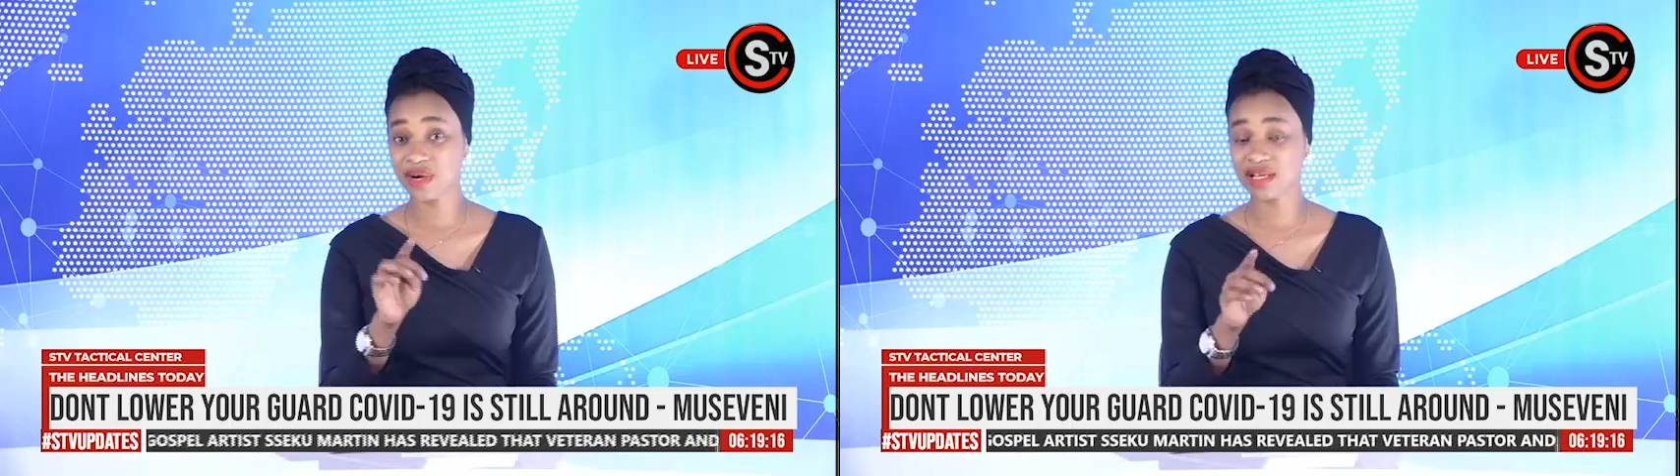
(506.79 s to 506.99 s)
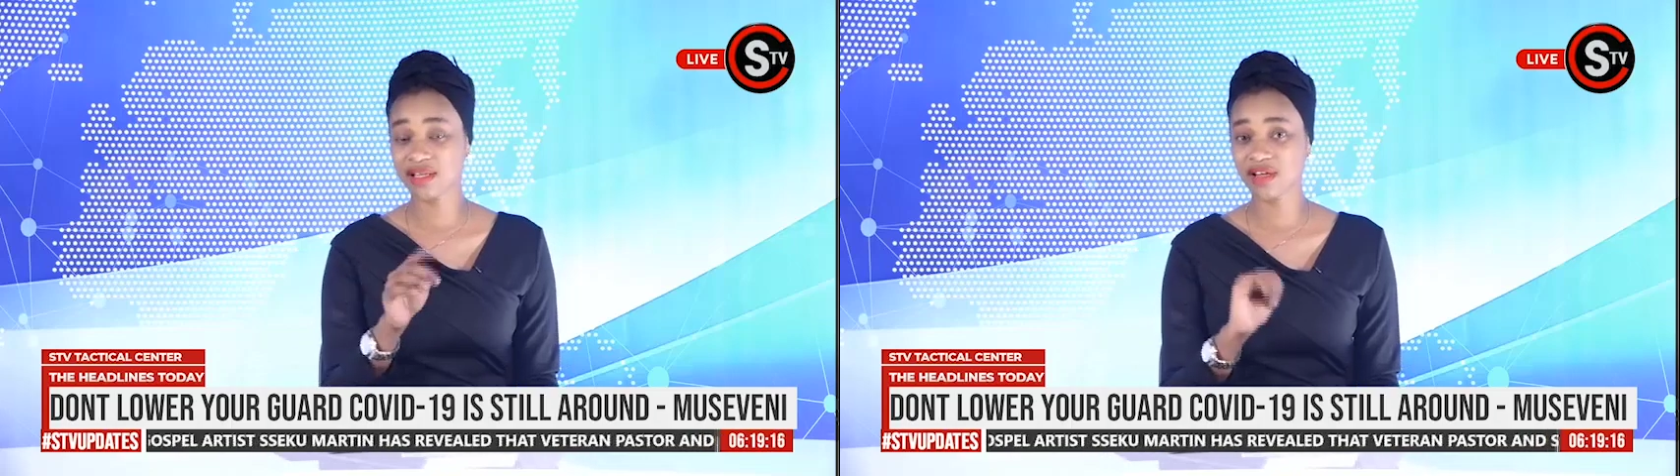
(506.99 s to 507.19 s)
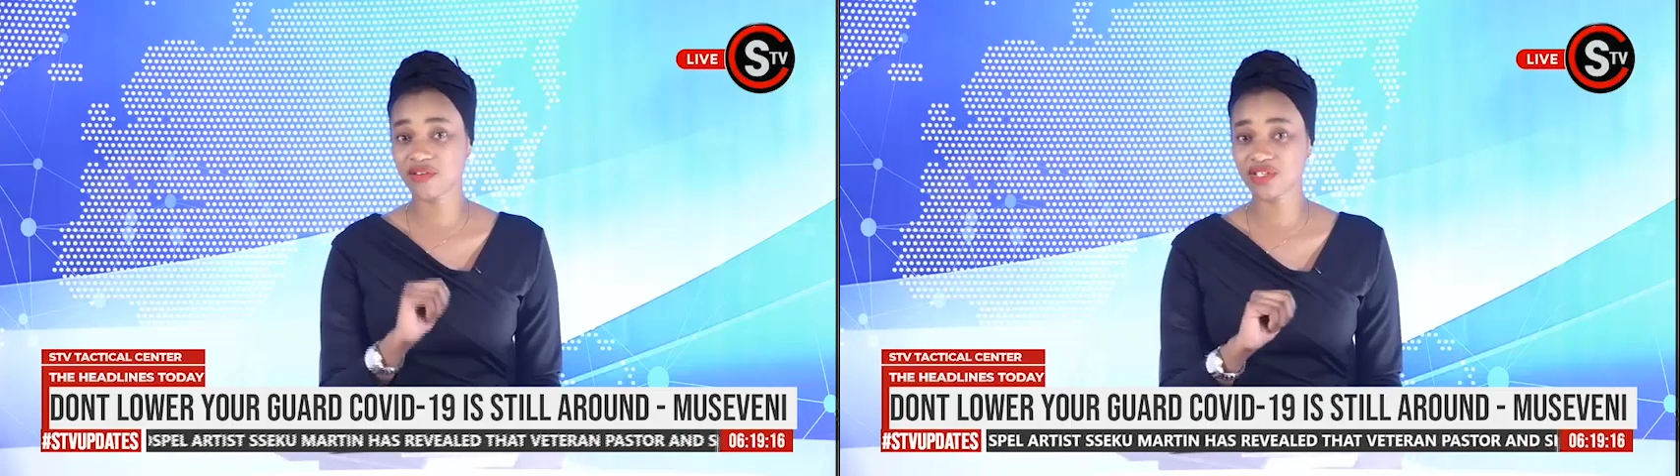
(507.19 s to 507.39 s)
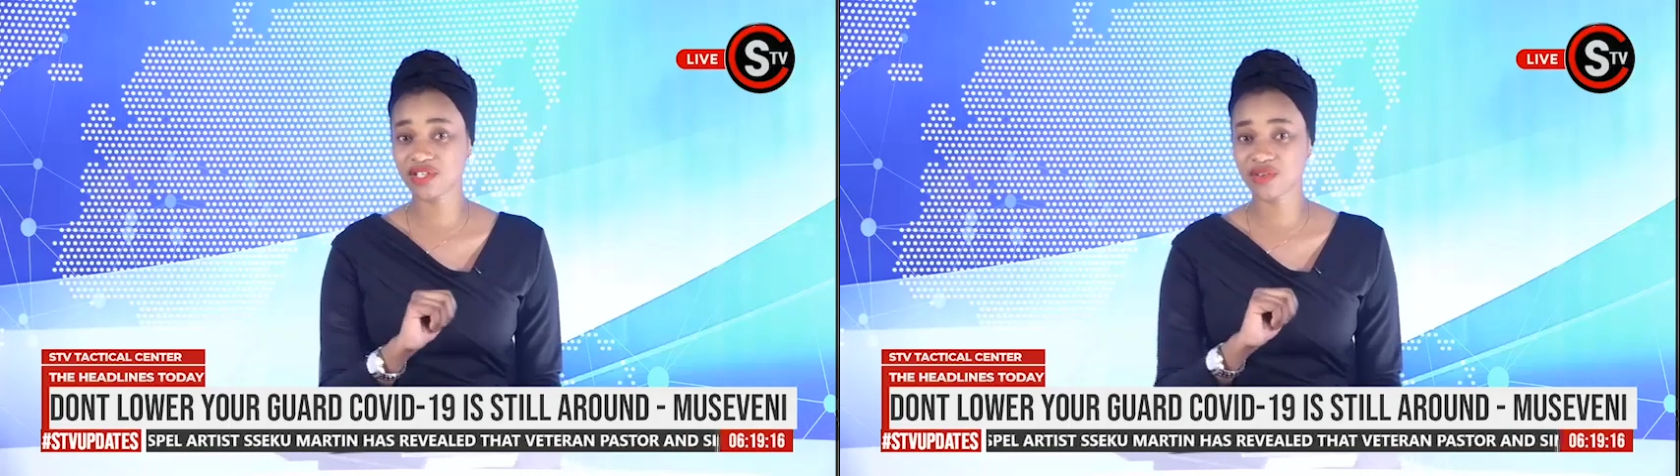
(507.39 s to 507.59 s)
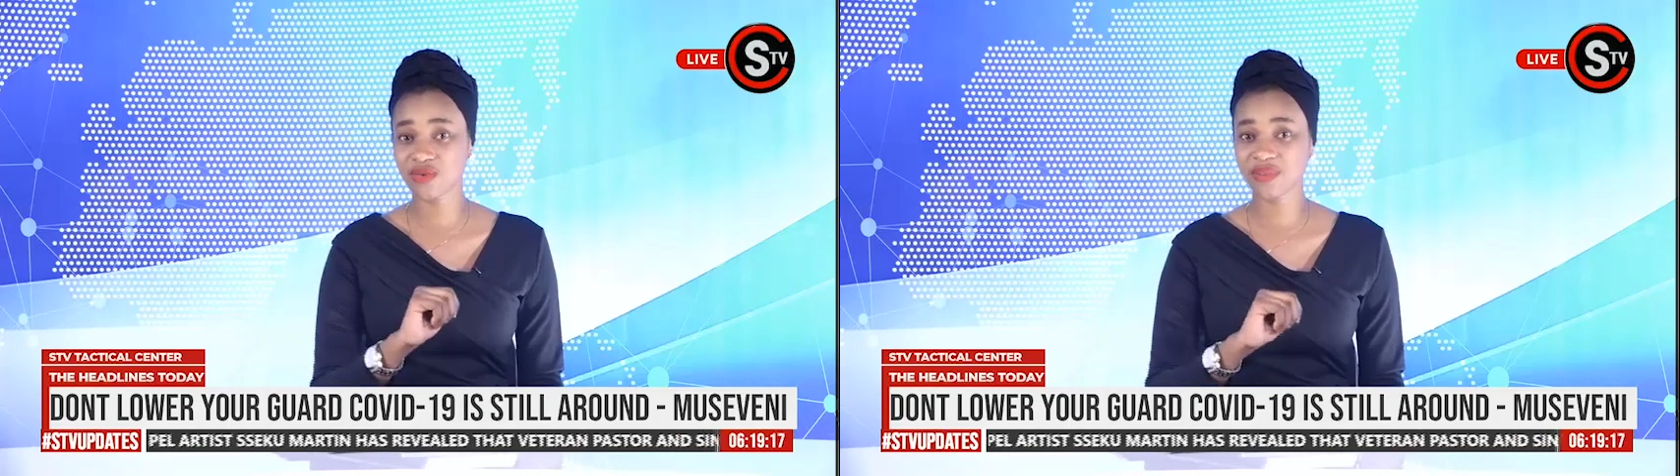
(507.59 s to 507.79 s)
And I'll
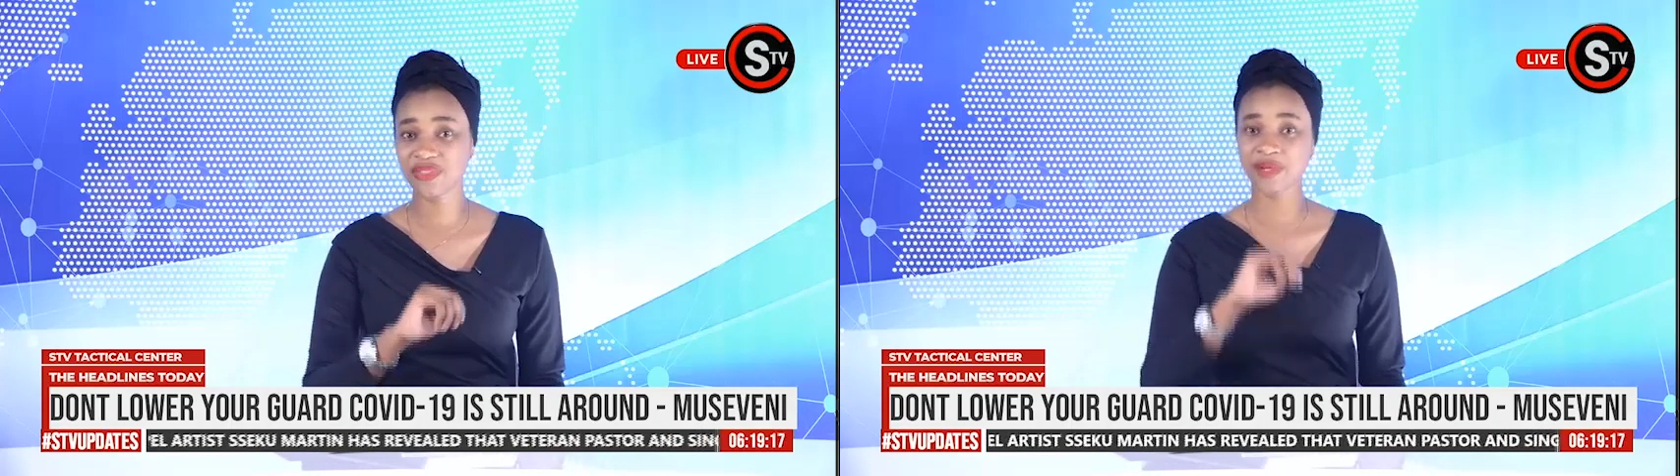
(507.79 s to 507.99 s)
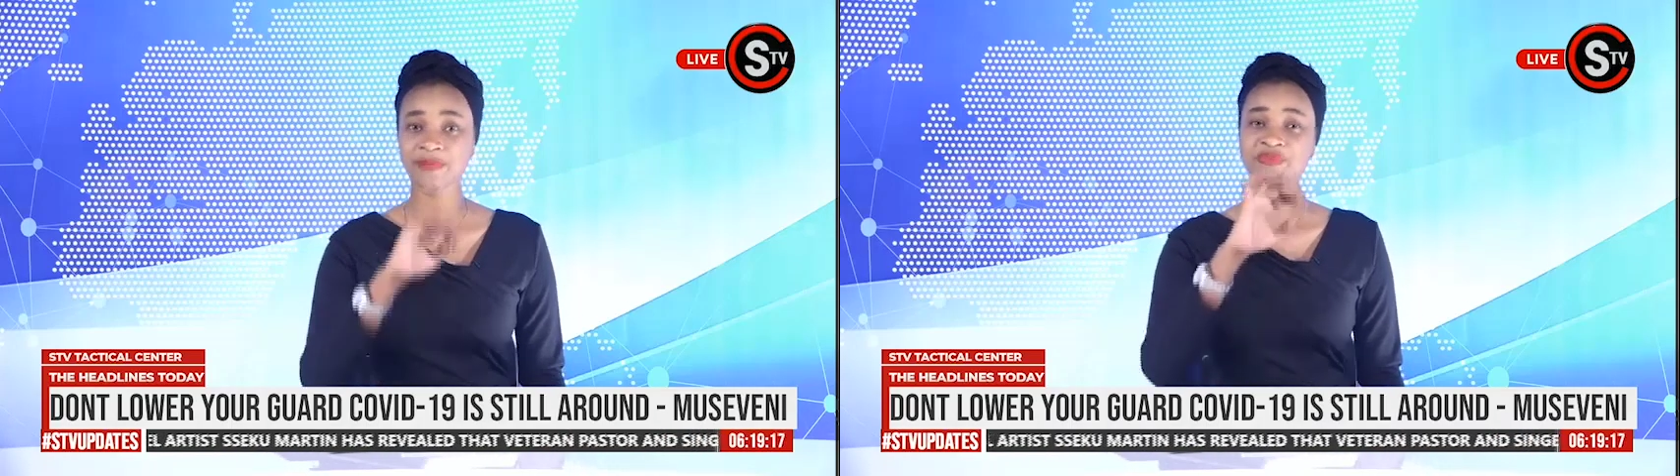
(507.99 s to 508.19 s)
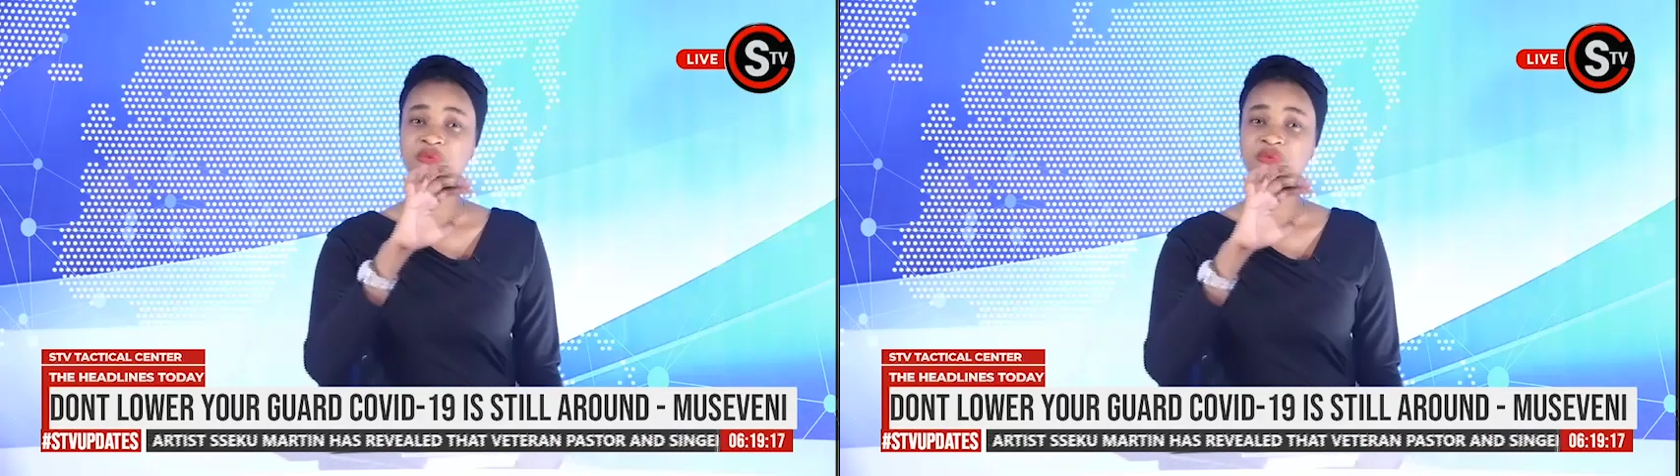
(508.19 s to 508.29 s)
guarantee you one thing.